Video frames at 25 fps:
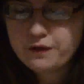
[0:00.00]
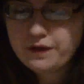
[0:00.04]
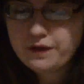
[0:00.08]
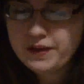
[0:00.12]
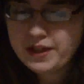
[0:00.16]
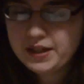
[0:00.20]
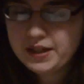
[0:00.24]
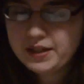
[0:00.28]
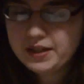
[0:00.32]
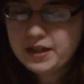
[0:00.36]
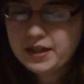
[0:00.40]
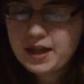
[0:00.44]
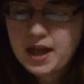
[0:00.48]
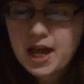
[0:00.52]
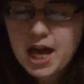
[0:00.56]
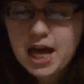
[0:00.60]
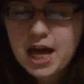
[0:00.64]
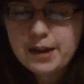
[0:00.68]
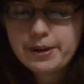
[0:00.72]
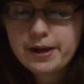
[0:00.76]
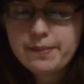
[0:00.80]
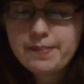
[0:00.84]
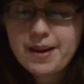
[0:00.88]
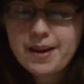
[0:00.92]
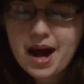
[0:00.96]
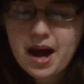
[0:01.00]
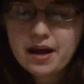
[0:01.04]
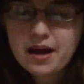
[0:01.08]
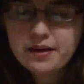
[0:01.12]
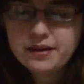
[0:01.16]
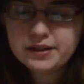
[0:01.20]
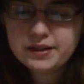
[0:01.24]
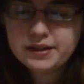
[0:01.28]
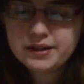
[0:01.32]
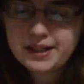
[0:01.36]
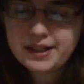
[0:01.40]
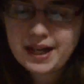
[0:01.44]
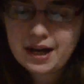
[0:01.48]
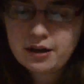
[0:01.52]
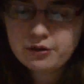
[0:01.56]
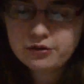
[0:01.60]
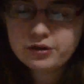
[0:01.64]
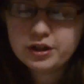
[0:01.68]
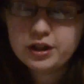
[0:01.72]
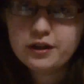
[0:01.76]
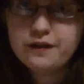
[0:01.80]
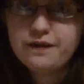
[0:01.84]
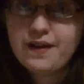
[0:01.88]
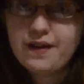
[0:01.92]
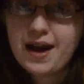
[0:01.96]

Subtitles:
feet. My path is down to the